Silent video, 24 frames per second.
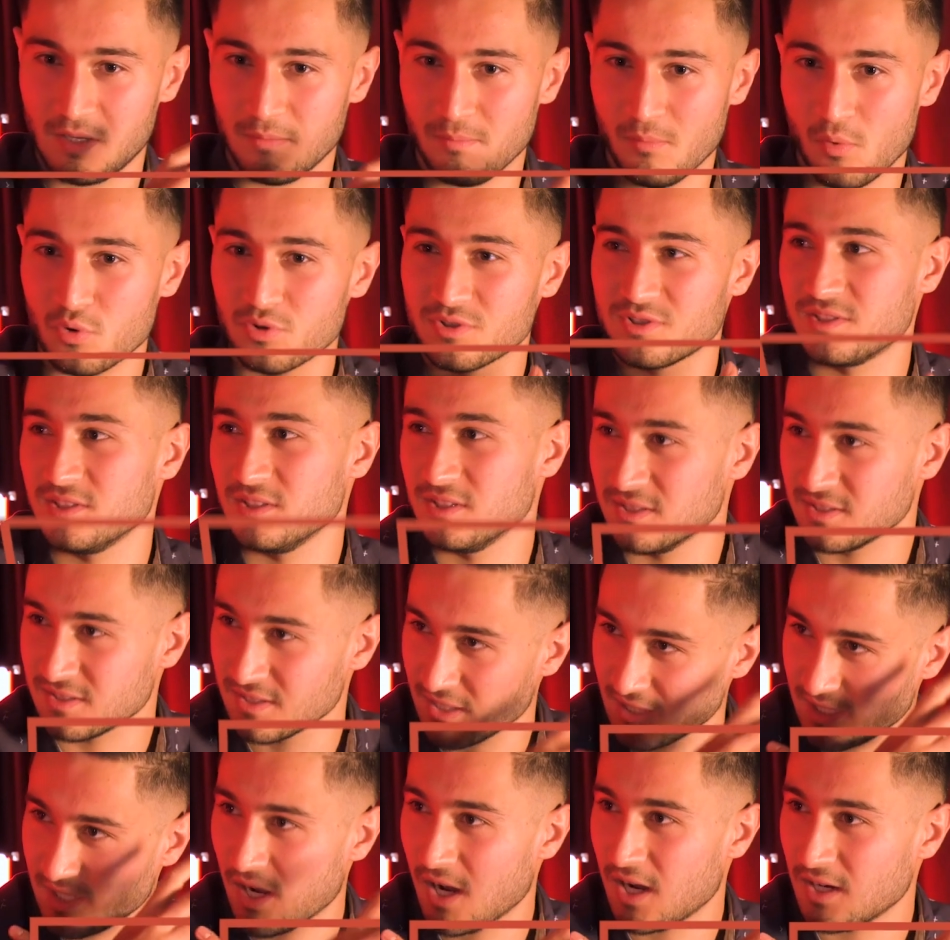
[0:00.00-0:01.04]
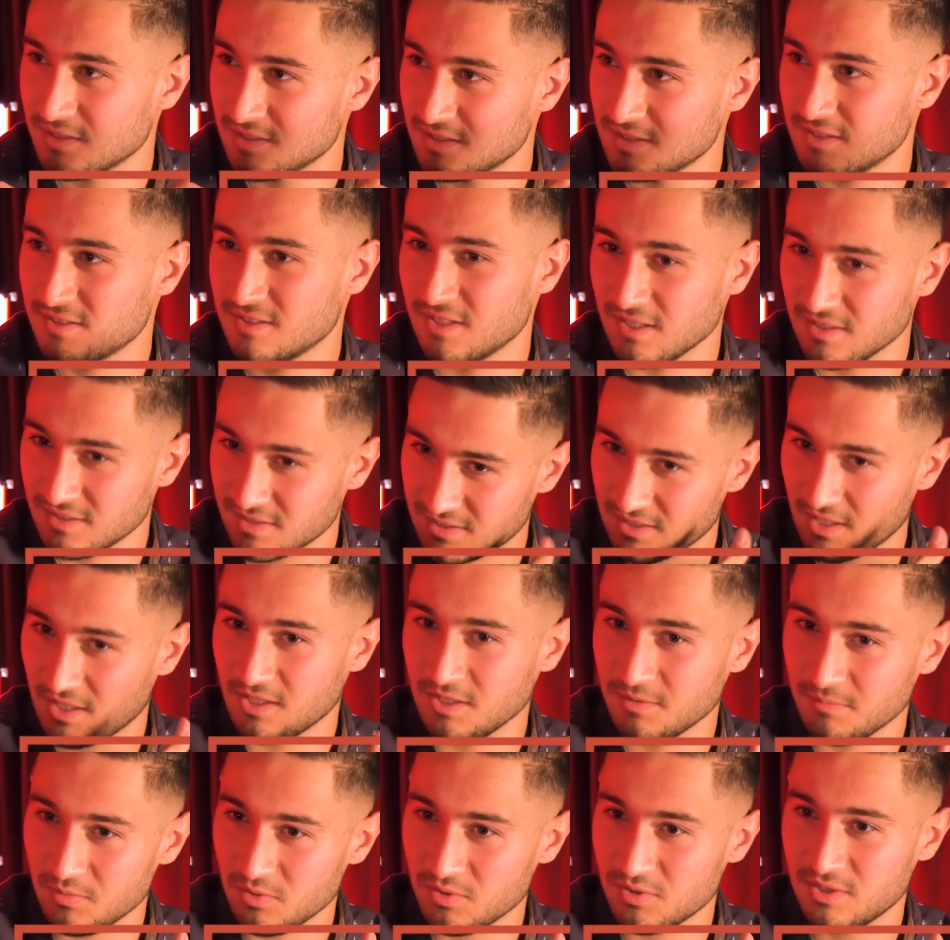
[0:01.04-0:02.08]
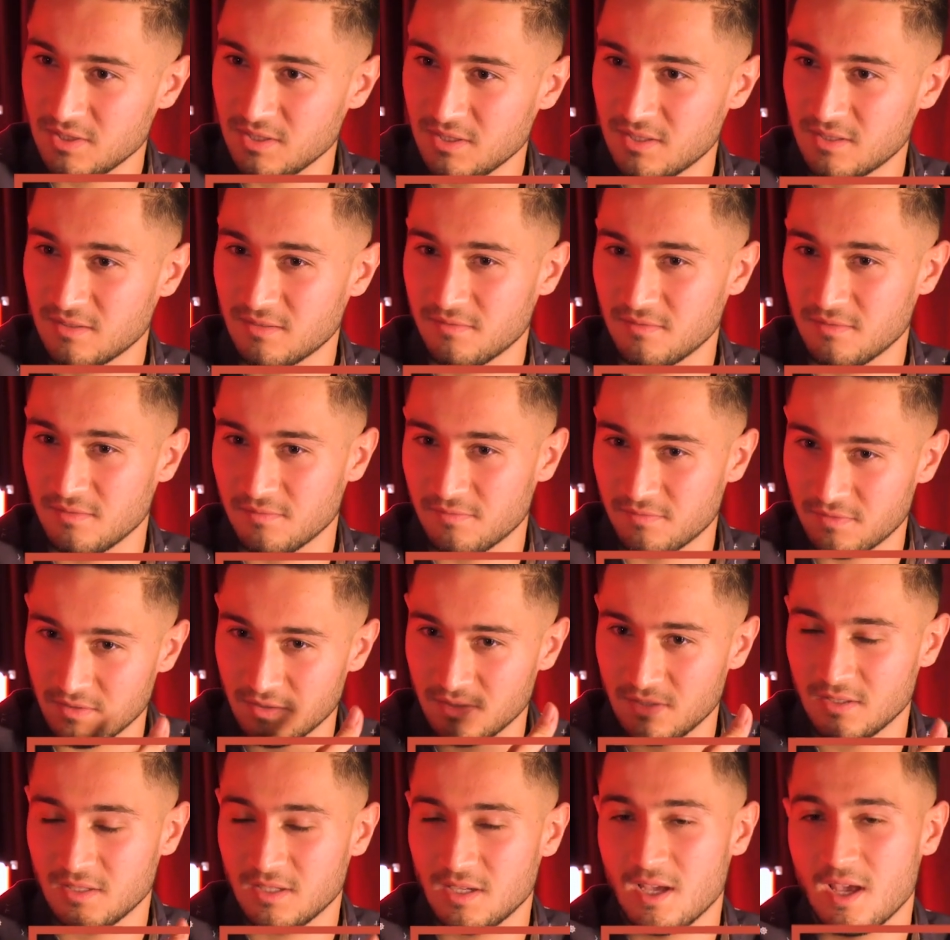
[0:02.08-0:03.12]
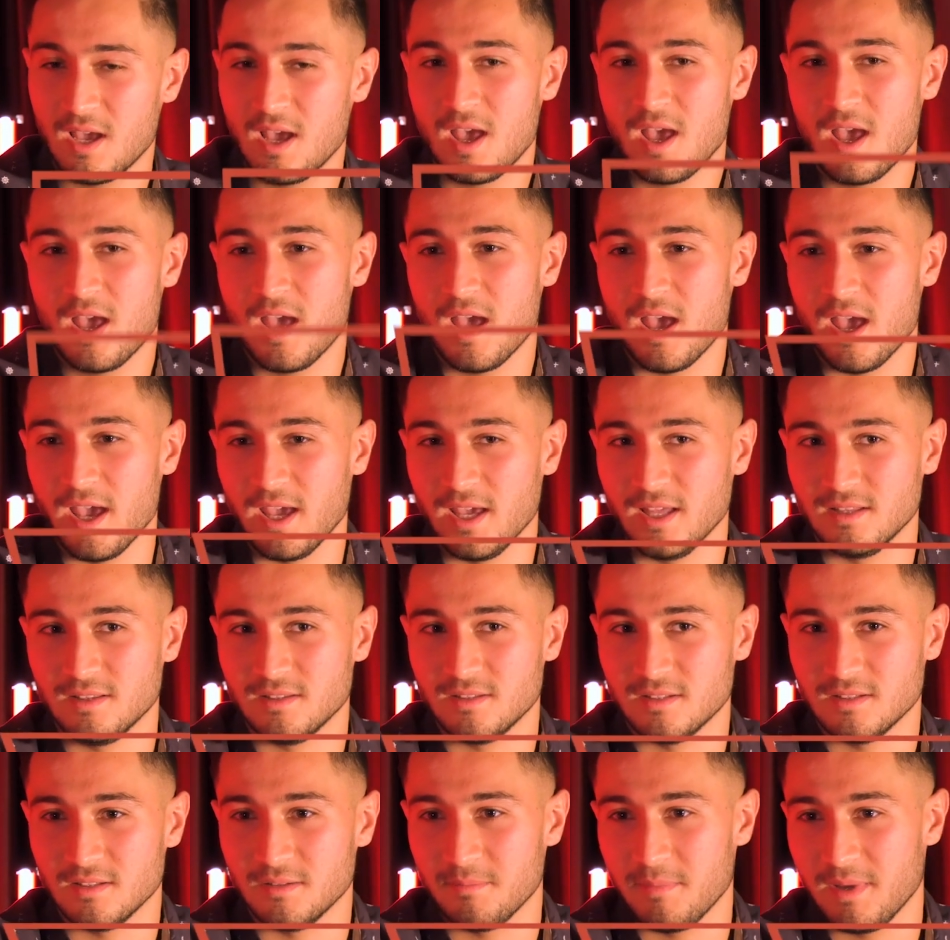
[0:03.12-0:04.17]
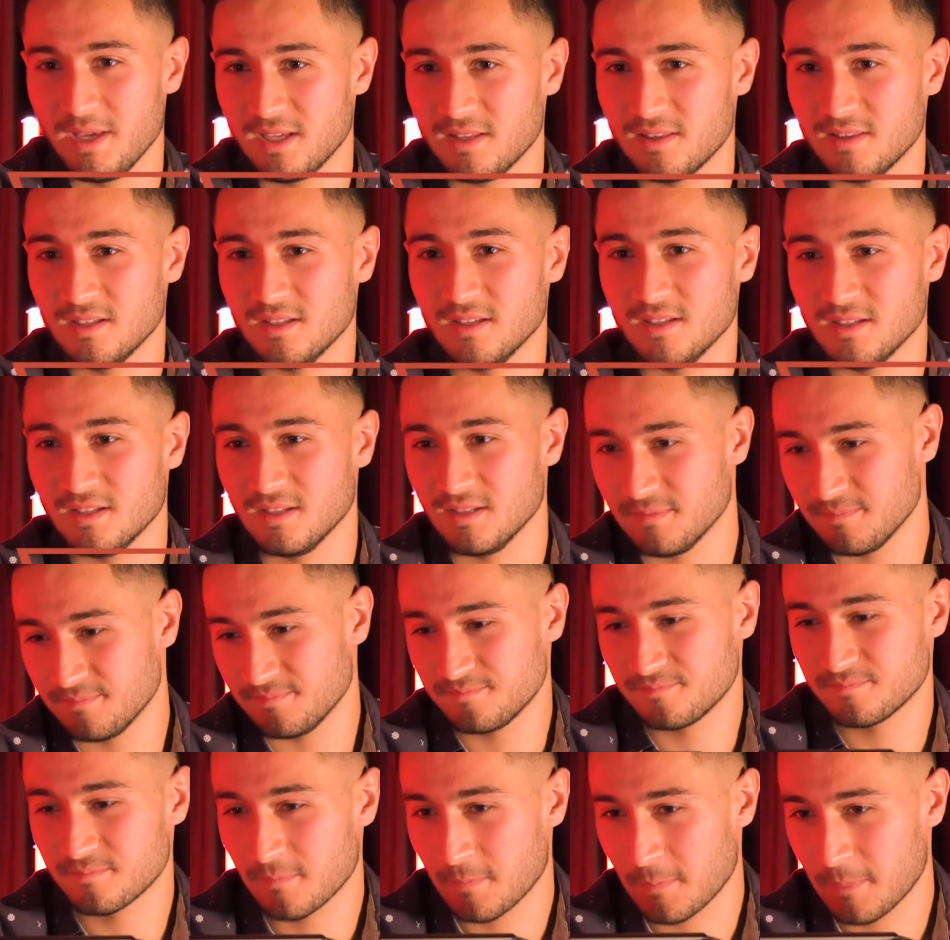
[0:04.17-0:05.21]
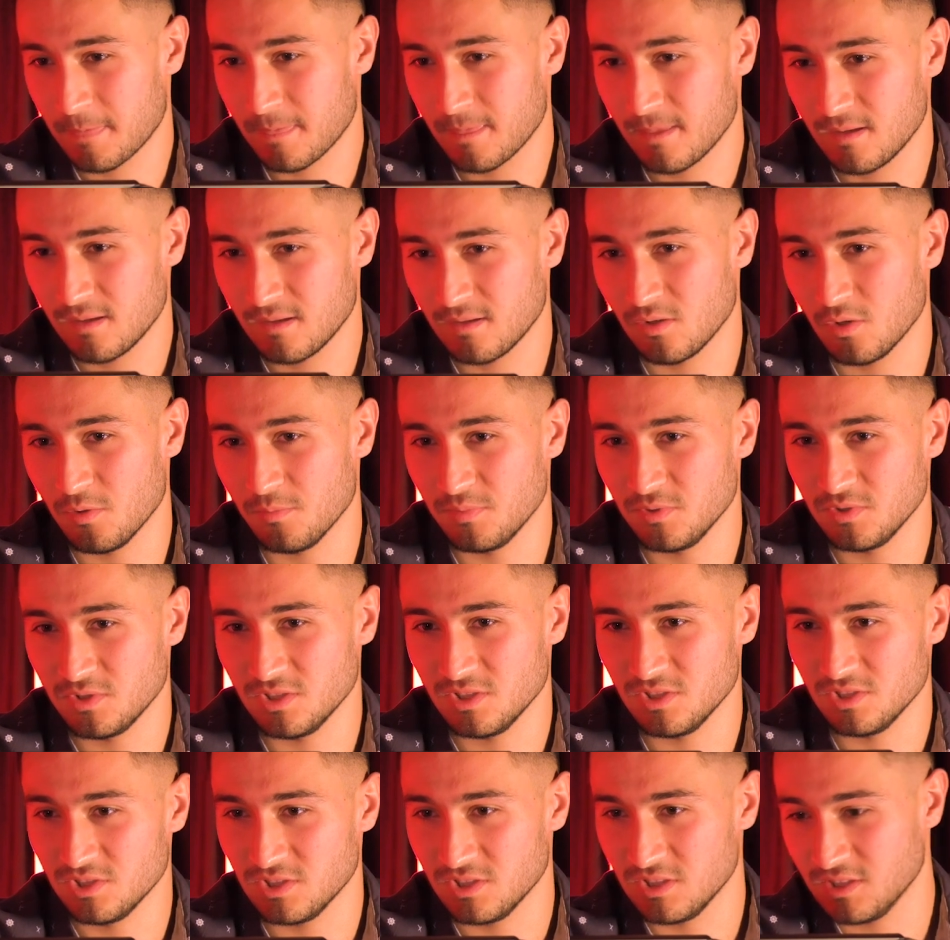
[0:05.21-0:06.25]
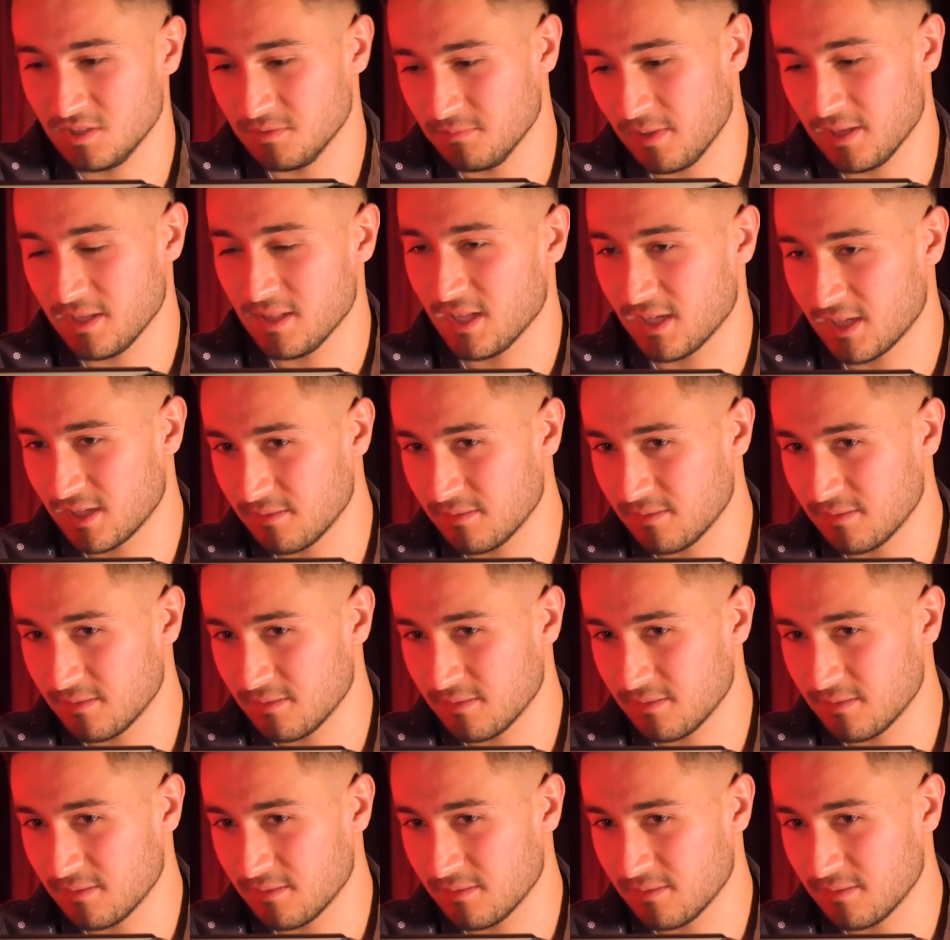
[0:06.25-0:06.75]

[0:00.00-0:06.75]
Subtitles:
more serious like artist and study music further and make the computer engineer my